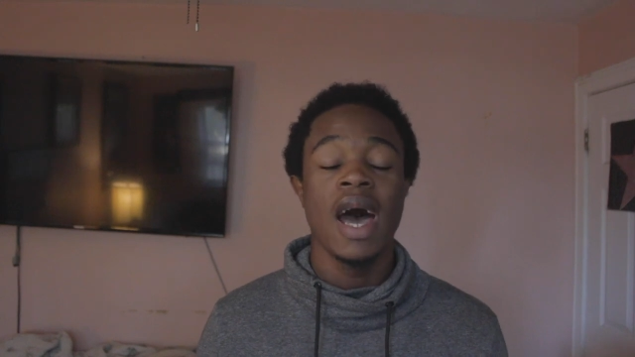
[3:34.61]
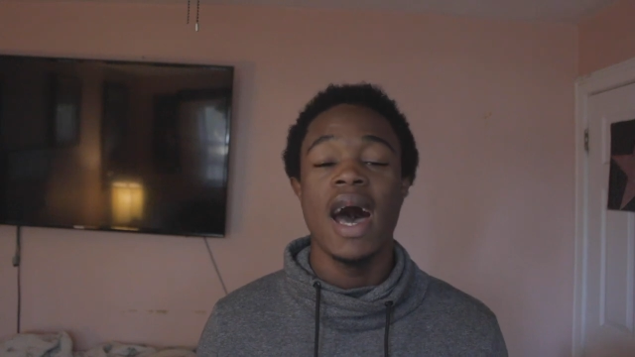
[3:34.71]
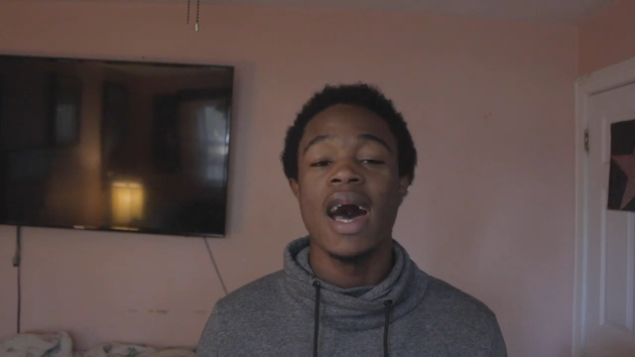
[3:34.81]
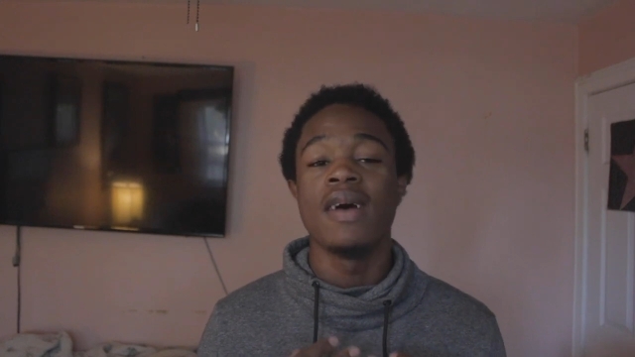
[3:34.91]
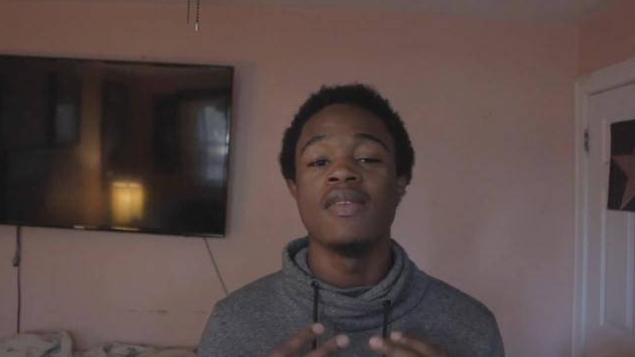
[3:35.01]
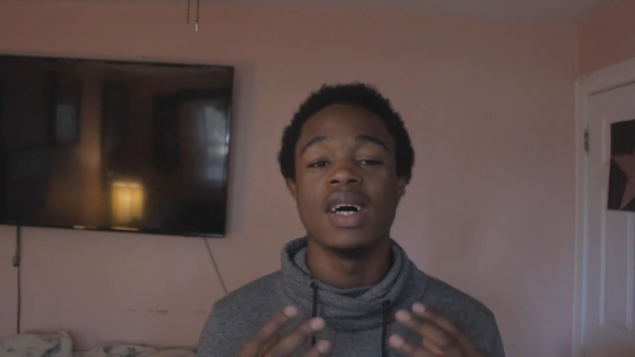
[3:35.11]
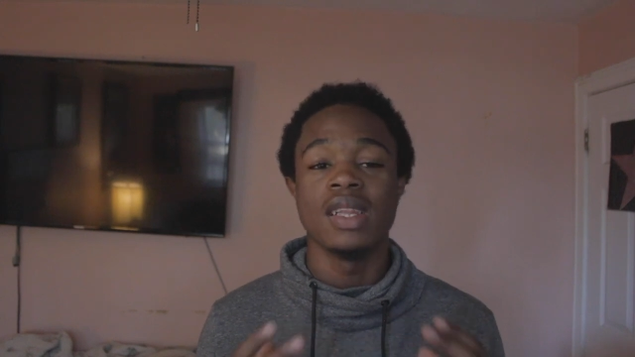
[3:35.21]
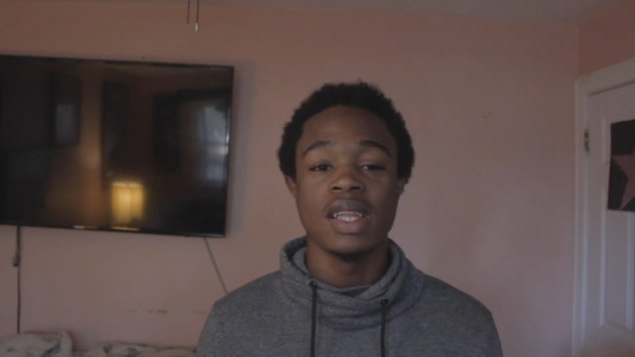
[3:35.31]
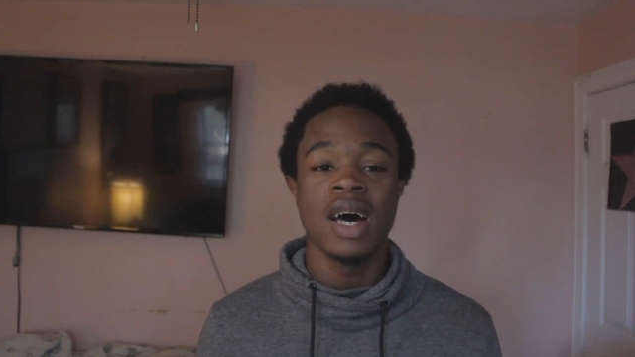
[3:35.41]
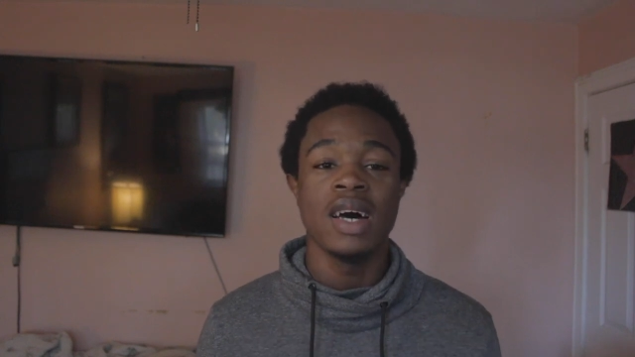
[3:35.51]
I have a
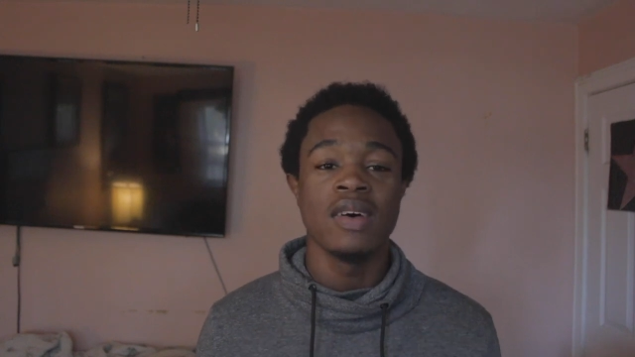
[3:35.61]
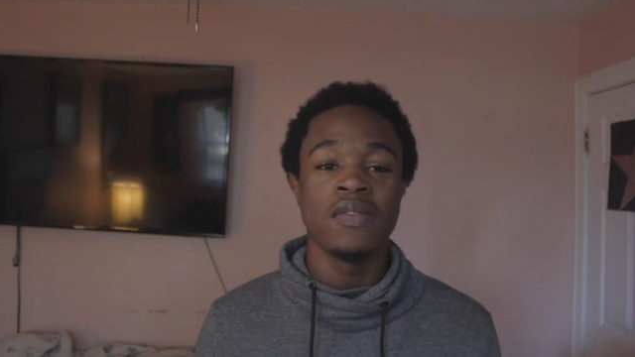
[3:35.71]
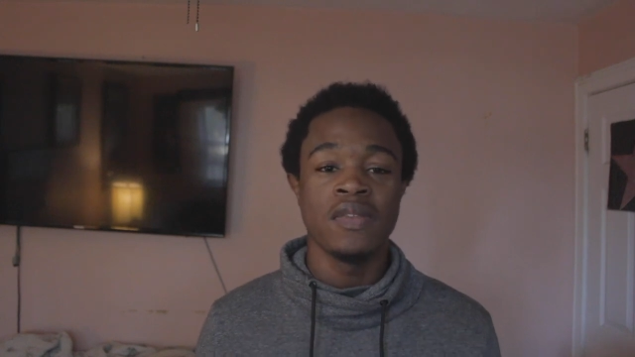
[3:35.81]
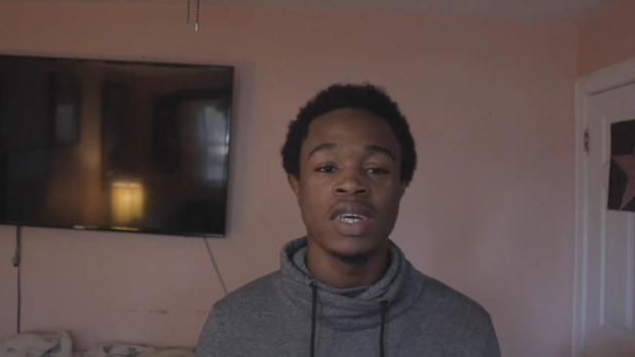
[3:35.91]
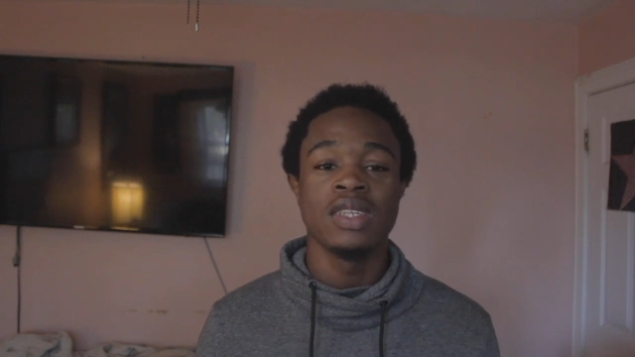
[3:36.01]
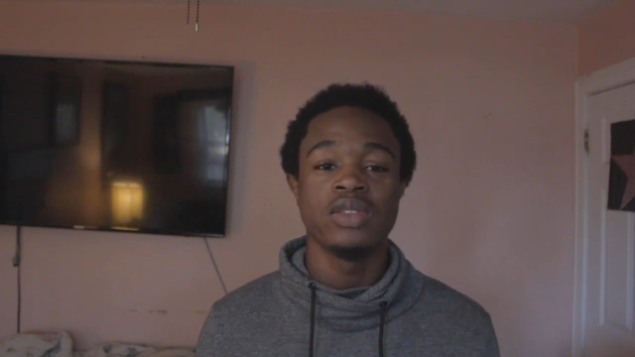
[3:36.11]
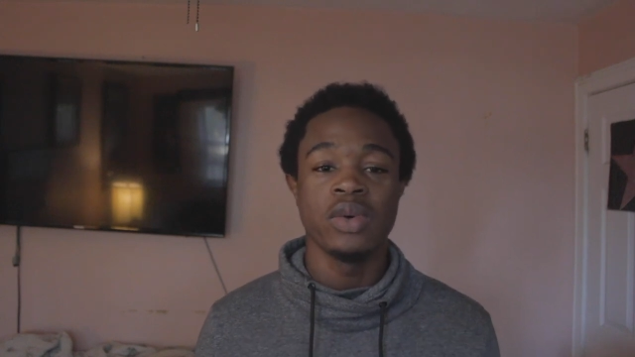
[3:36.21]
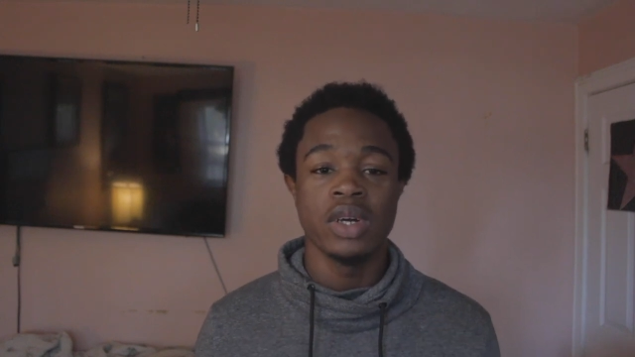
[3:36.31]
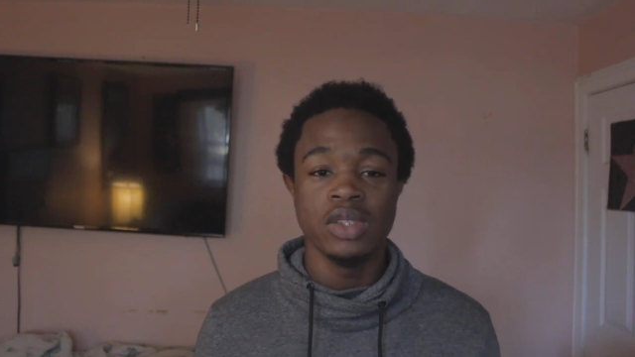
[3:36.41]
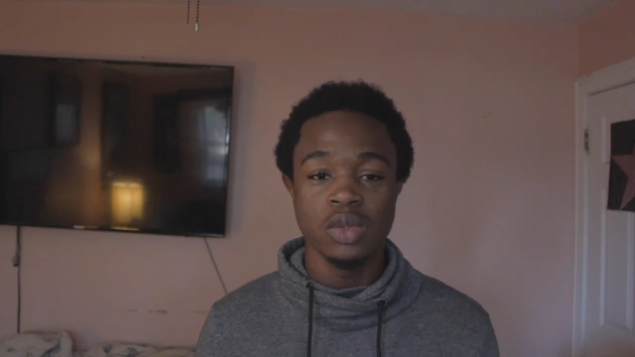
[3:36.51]
lot of friends who
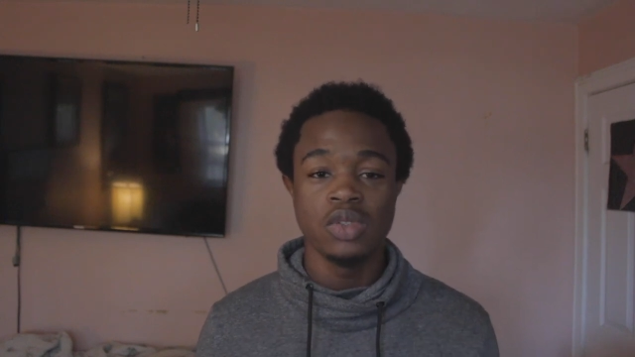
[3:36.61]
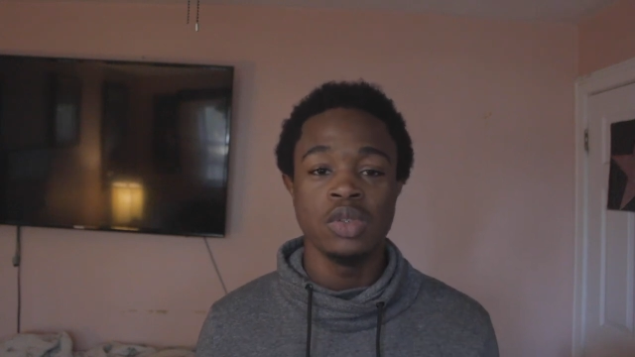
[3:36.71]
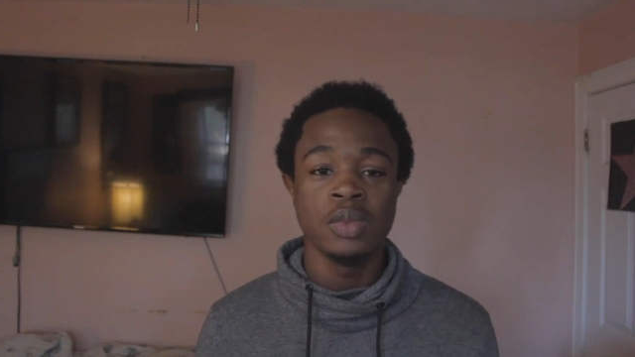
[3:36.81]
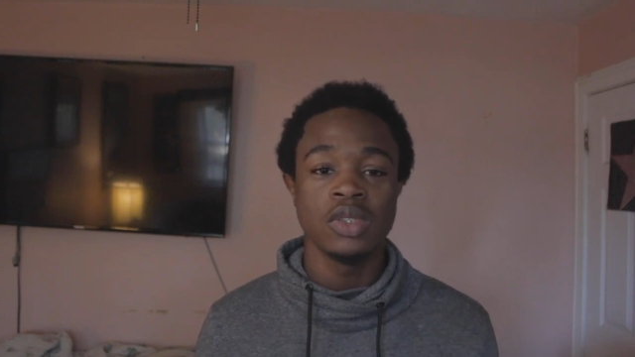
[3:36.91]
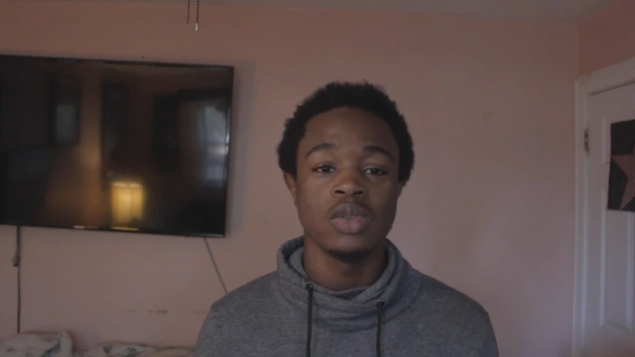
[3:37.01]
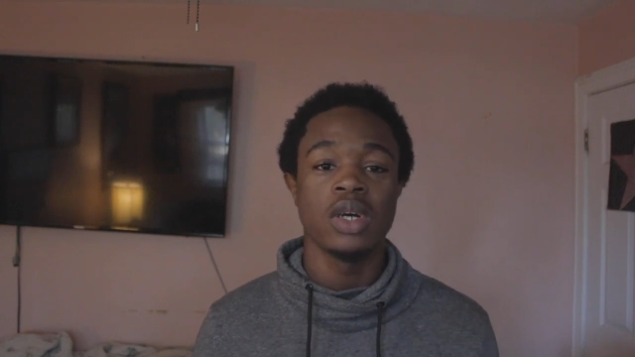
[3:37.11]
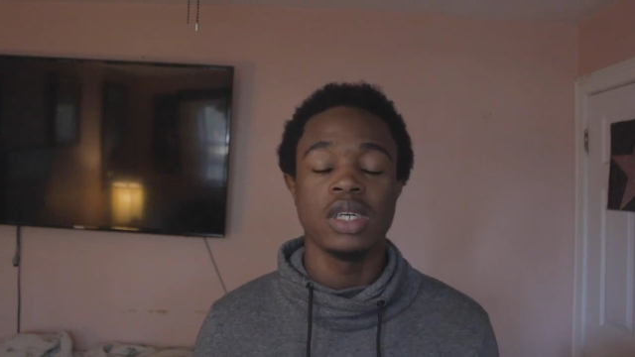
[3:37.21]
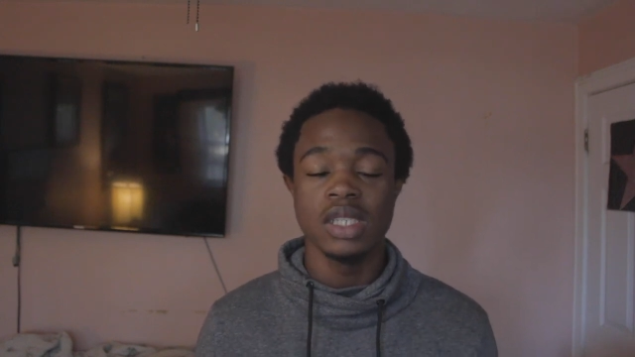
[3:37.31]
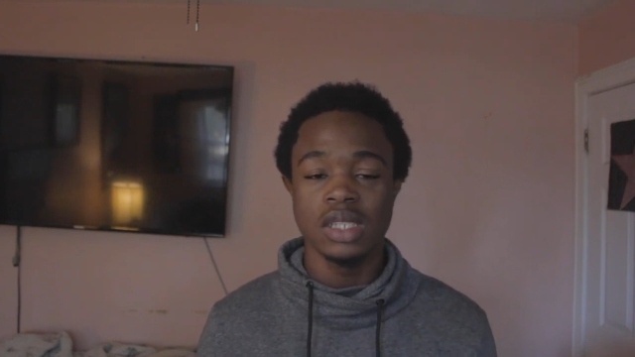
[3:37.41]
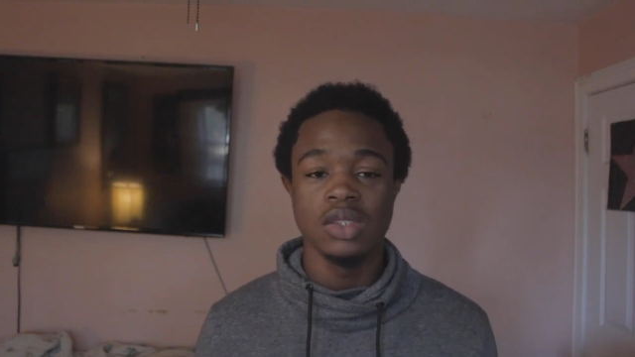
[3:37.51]
are YouTubers, who are
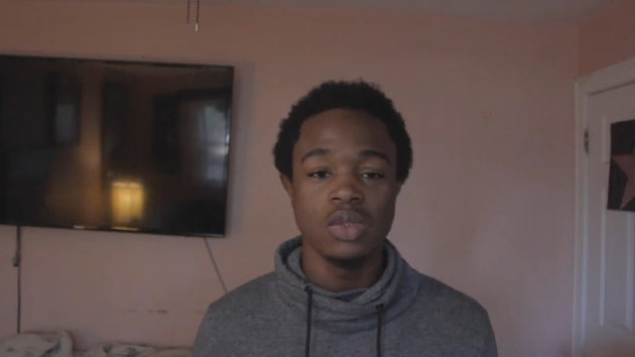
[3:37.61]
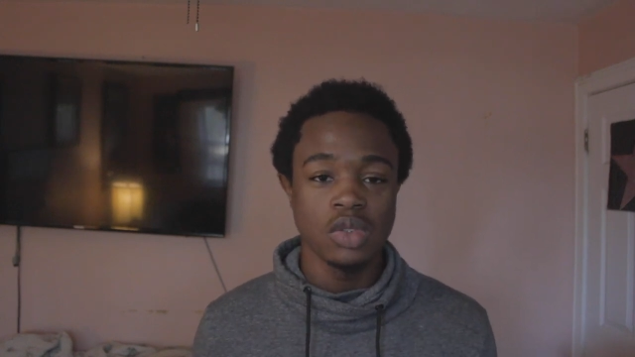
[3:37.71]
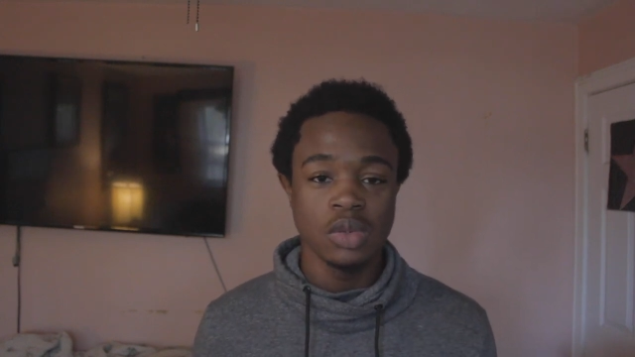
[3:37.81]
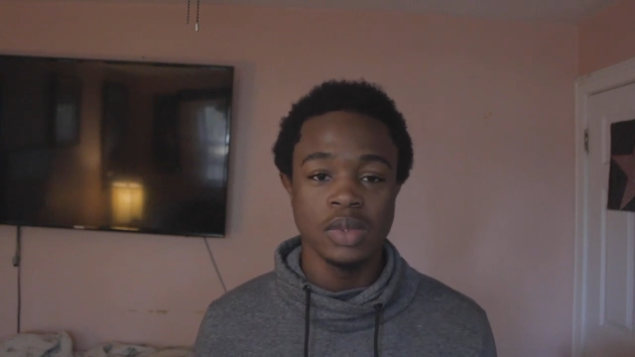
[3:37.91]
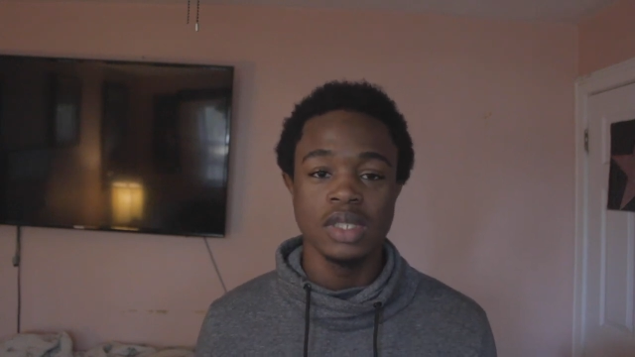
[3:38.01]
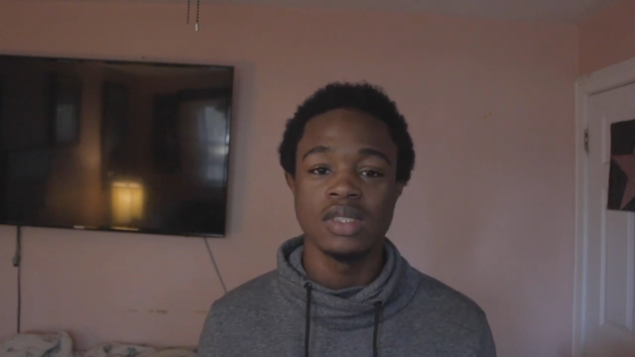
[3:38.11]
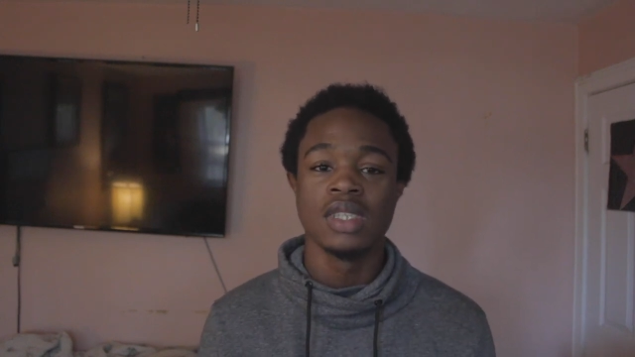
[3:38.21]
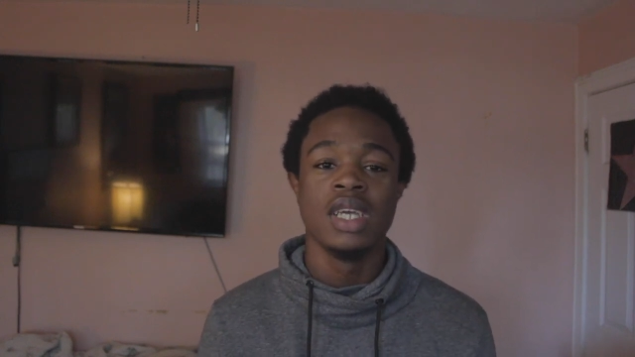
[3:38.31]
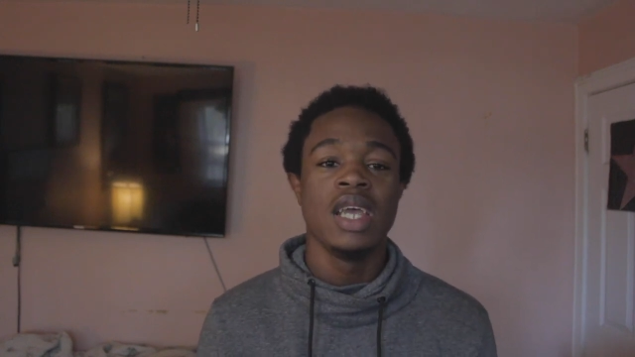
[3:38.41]
good YouTubers,